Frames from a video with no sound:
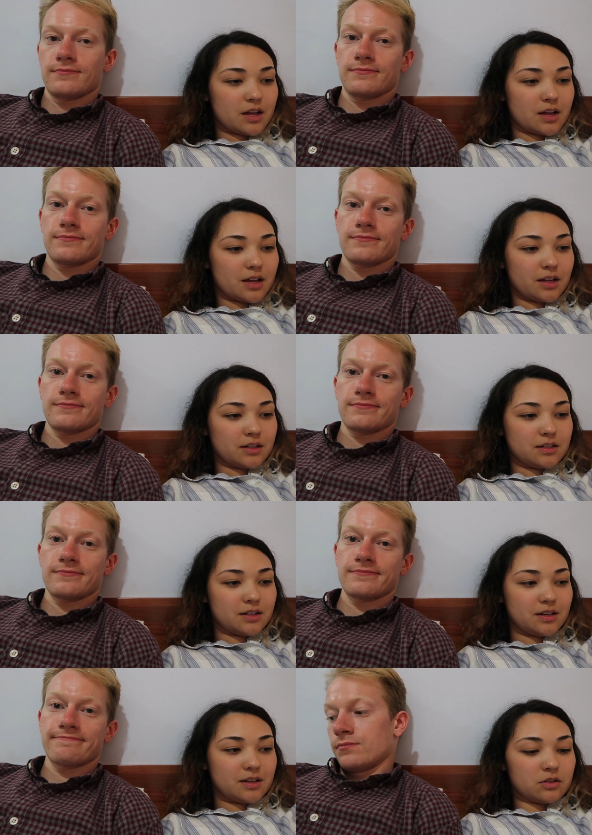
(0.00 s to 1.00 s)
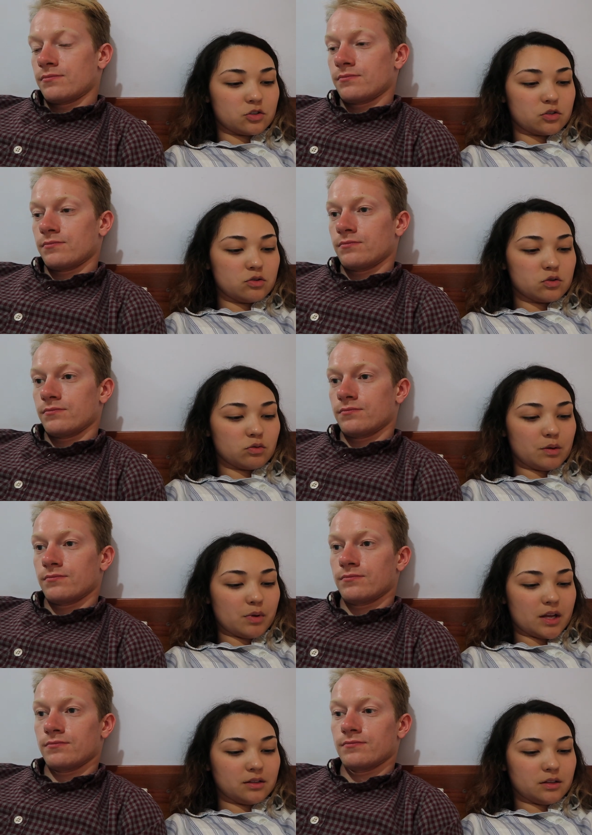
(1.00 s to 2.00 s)
Speaker 1: And there's two twin
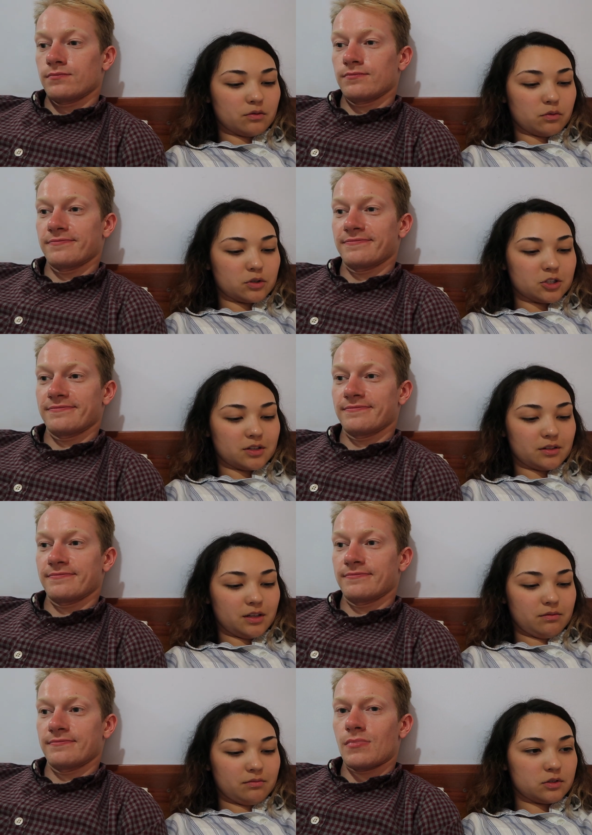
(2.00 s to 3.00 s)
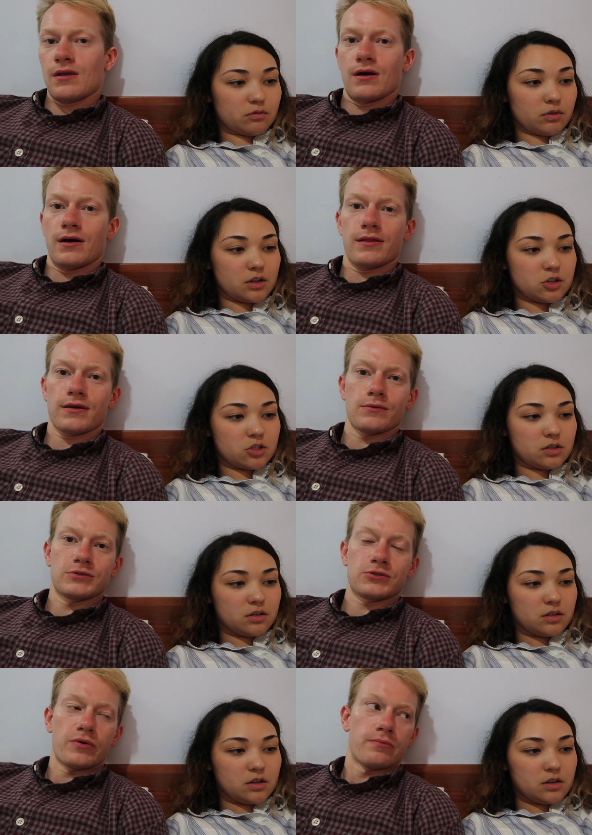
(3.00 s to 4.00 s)
beds, unfortunately. So I don't think it
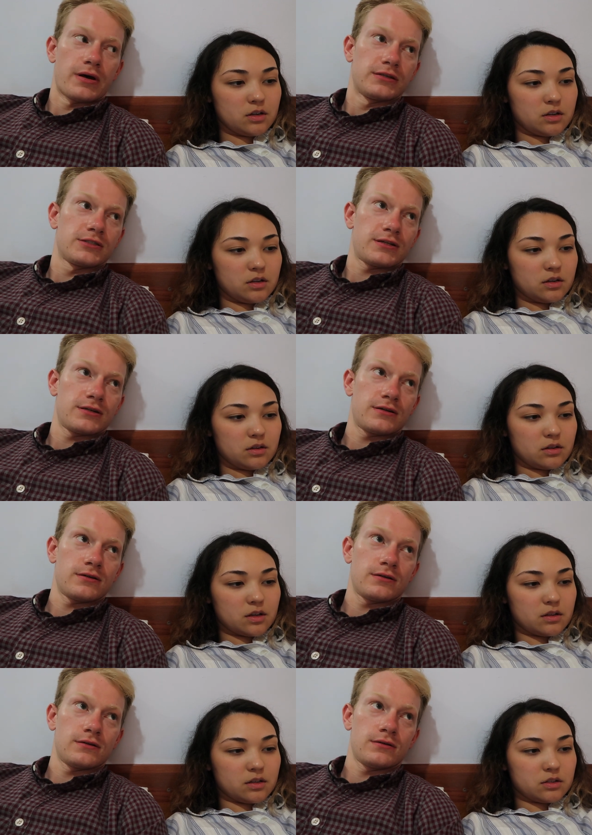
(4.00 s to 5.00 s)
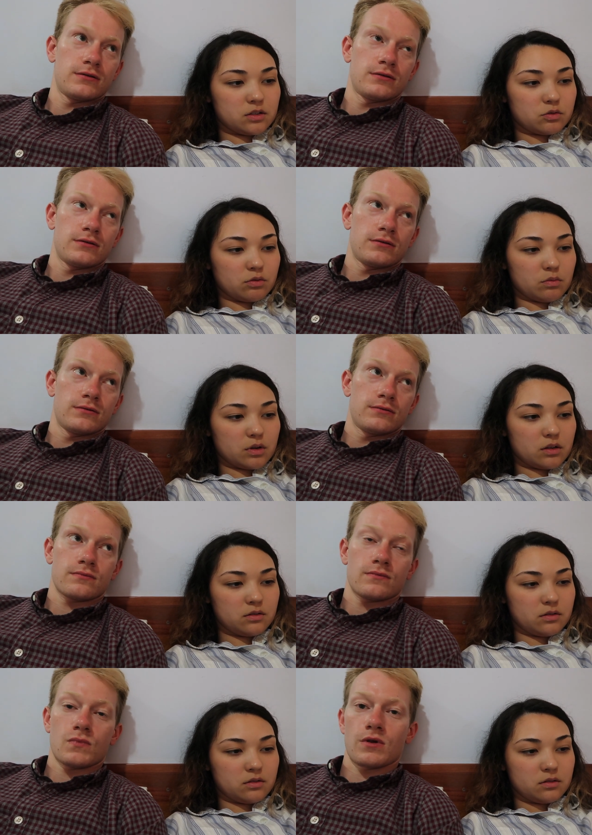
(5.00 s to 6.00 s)
was twin beds. I think it's twin bed.
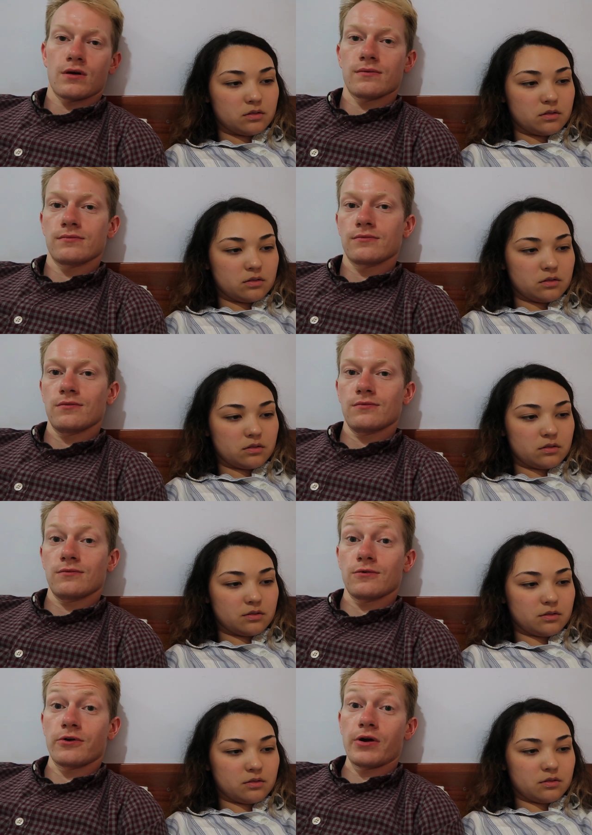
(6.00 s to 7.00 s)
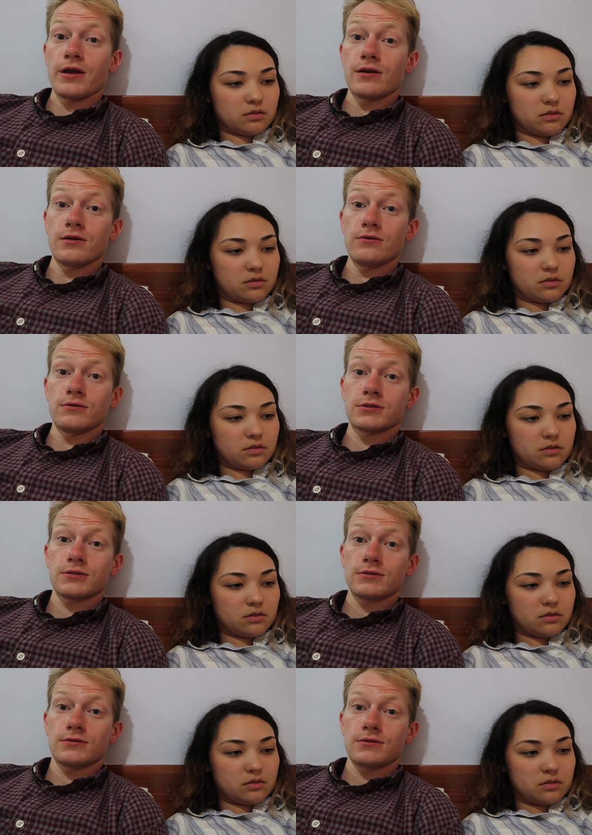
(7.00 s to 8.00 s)
Speaker 2: Okay. Great news.
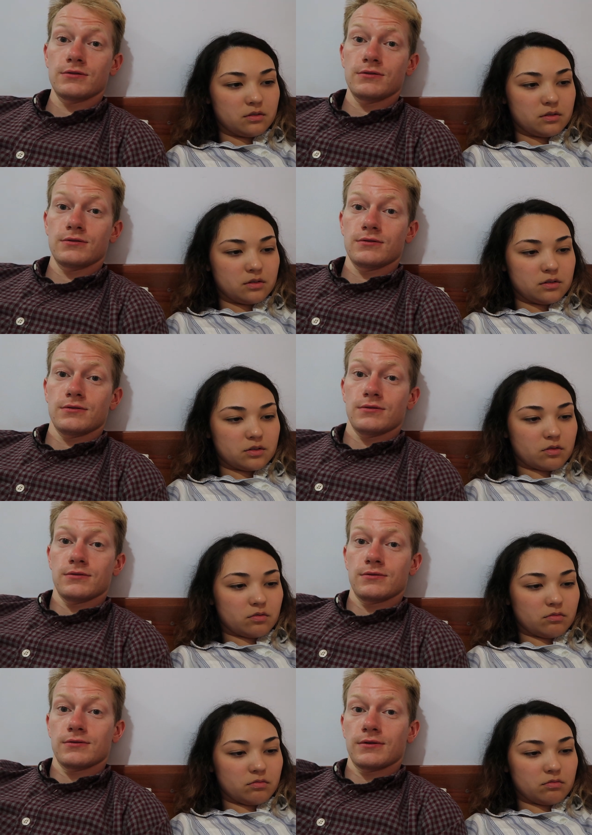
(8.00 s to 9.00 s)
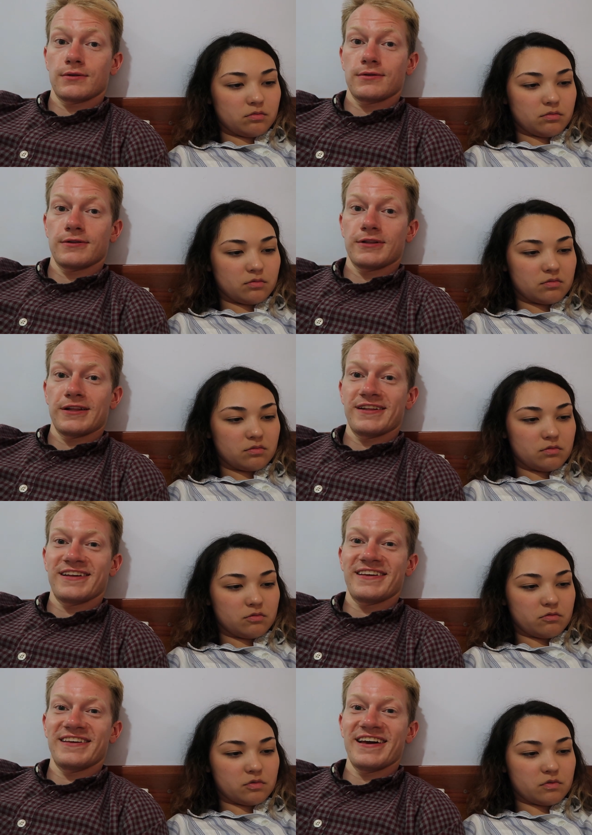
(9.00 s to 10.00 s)
So.
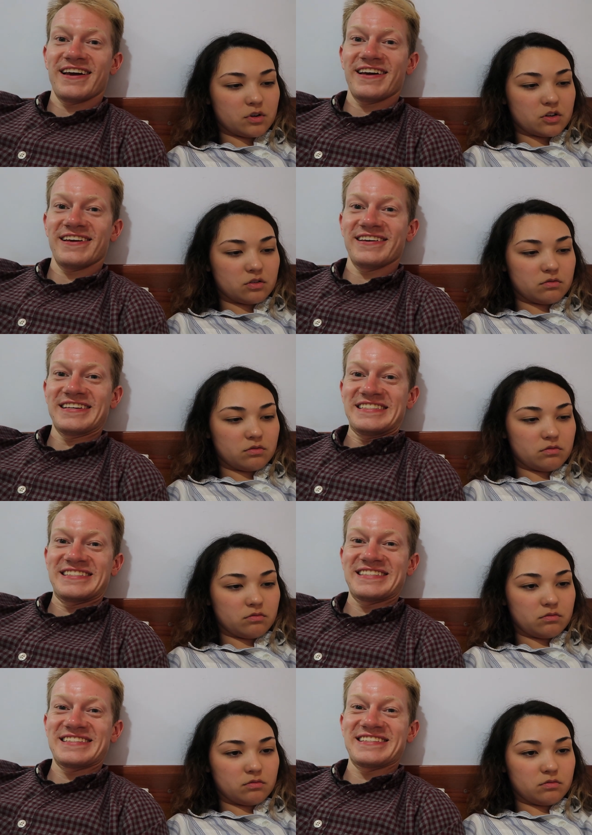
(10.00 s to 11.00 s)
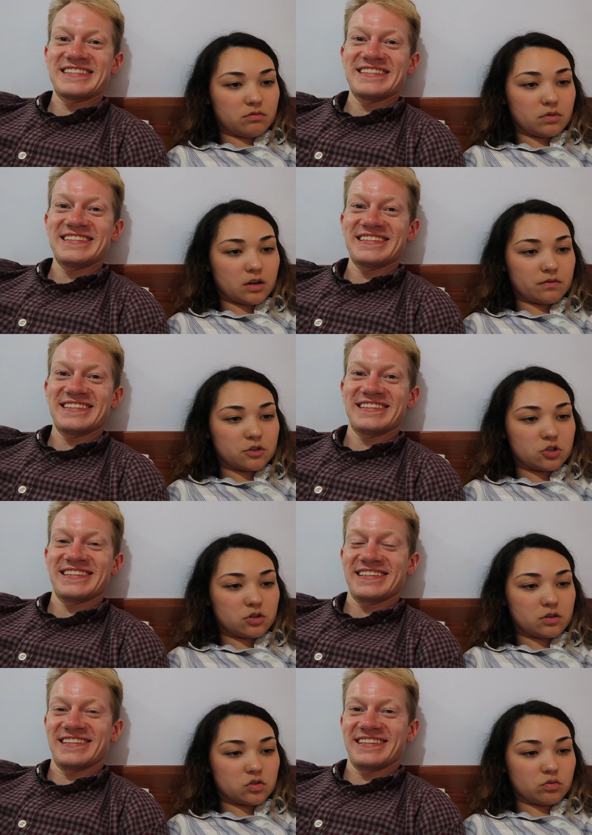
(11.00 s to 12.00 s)
Yay.
Speaker 1: We're gonna have to share a